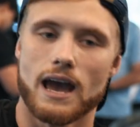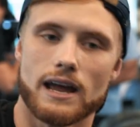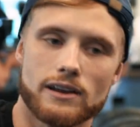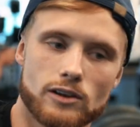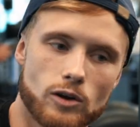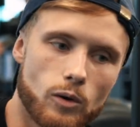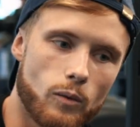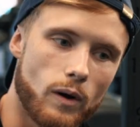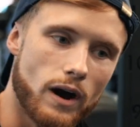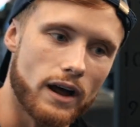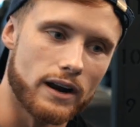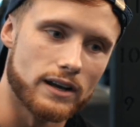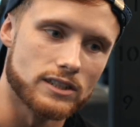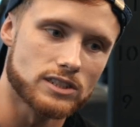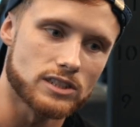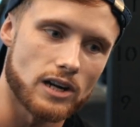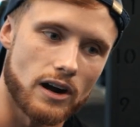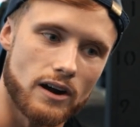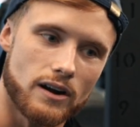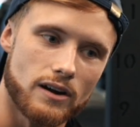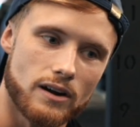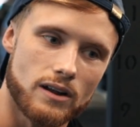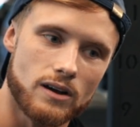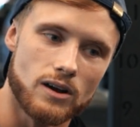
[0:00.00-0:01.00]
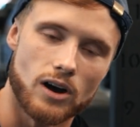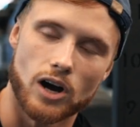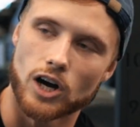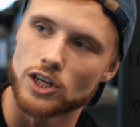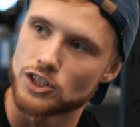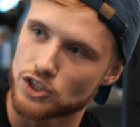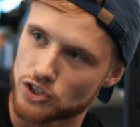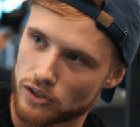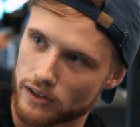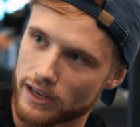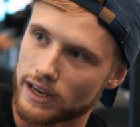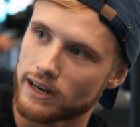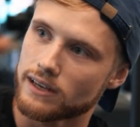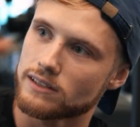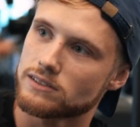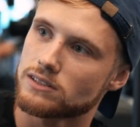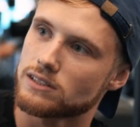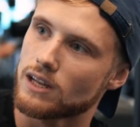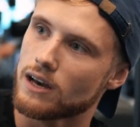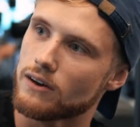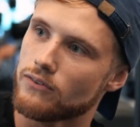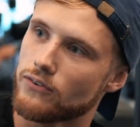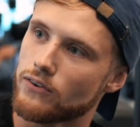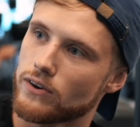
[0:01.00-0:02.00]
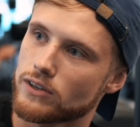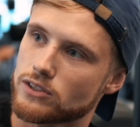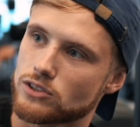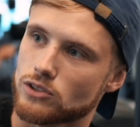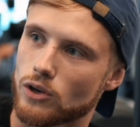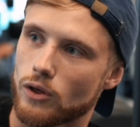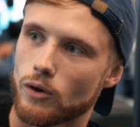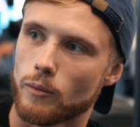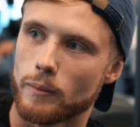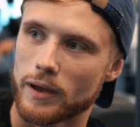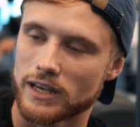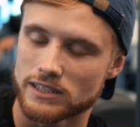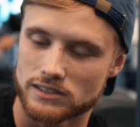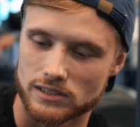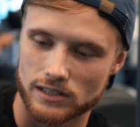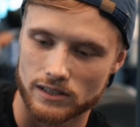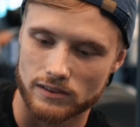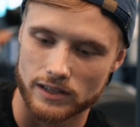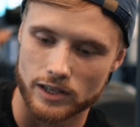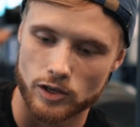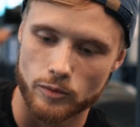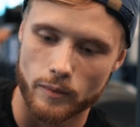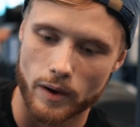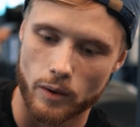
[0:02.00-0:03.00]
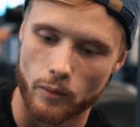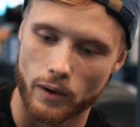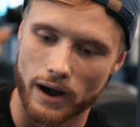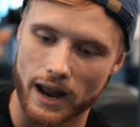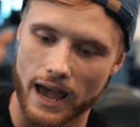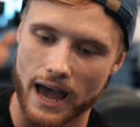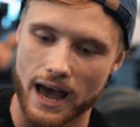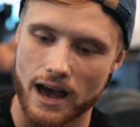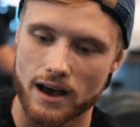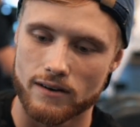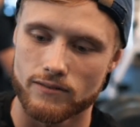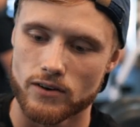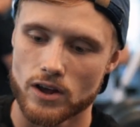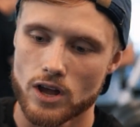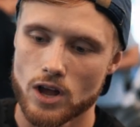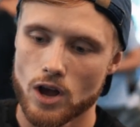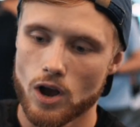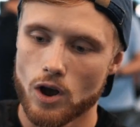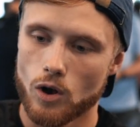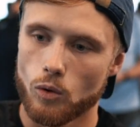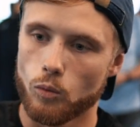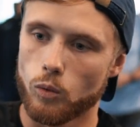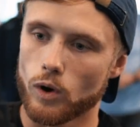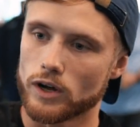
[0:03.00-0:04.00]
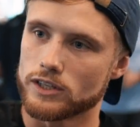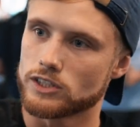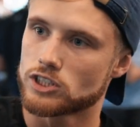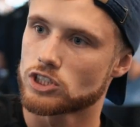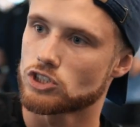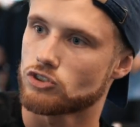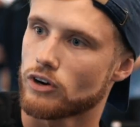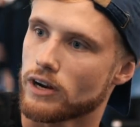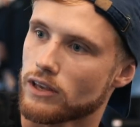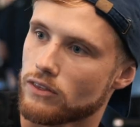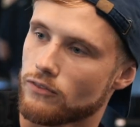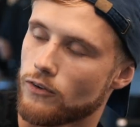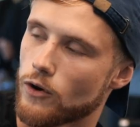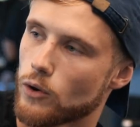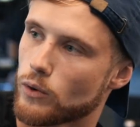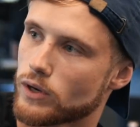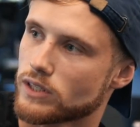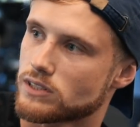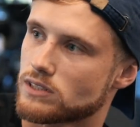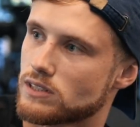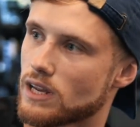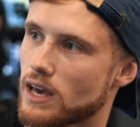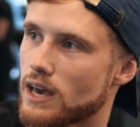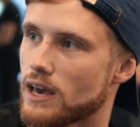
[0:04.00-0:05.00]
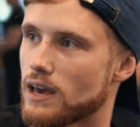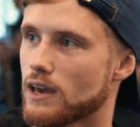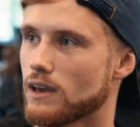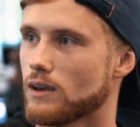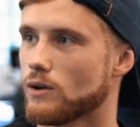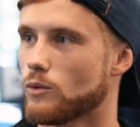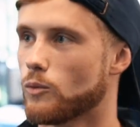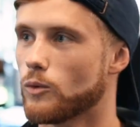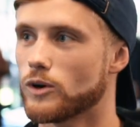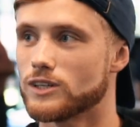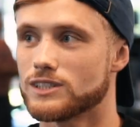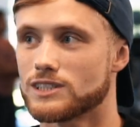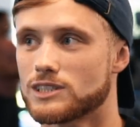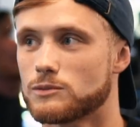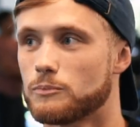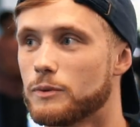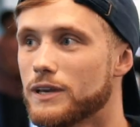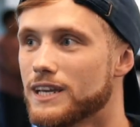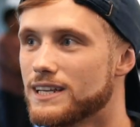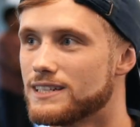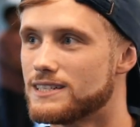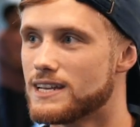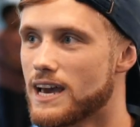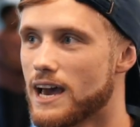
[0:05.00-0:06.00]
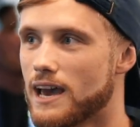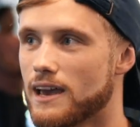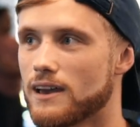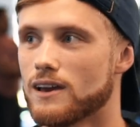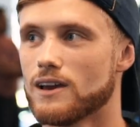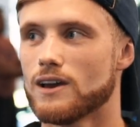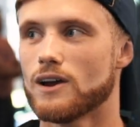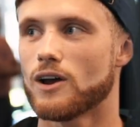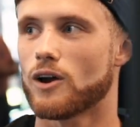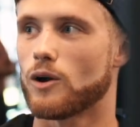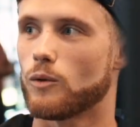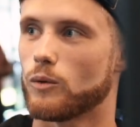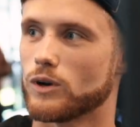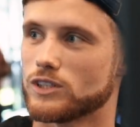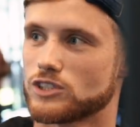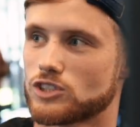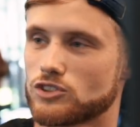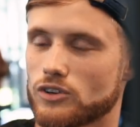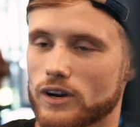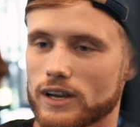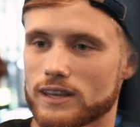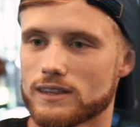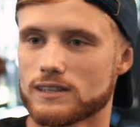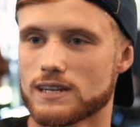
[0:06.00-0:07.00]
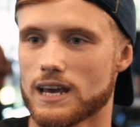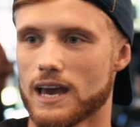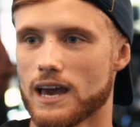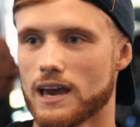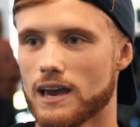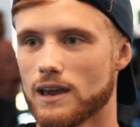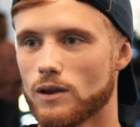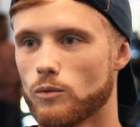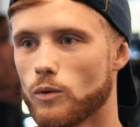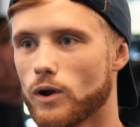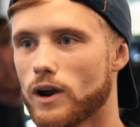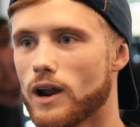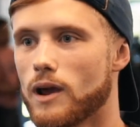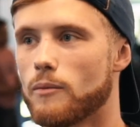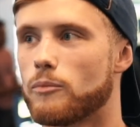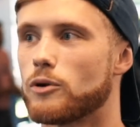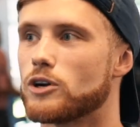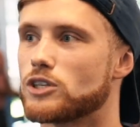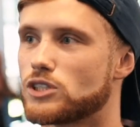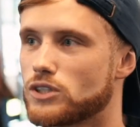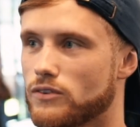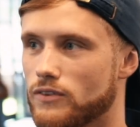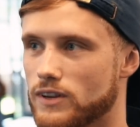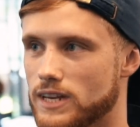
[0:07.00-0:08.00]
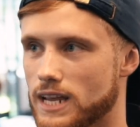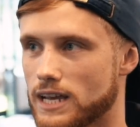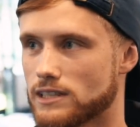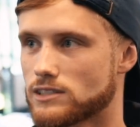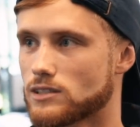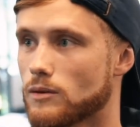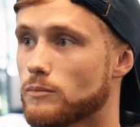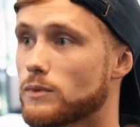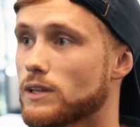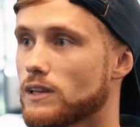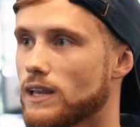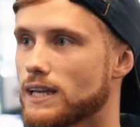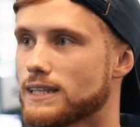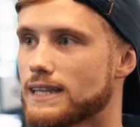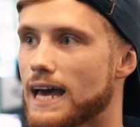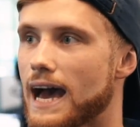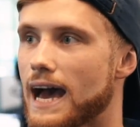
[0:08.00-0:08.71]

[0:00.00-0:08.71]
And you'll wanna start undulating stuff. So basically, you might wanna have one strength focus day, one speed day, or one strength day, one hypertrophy day, something like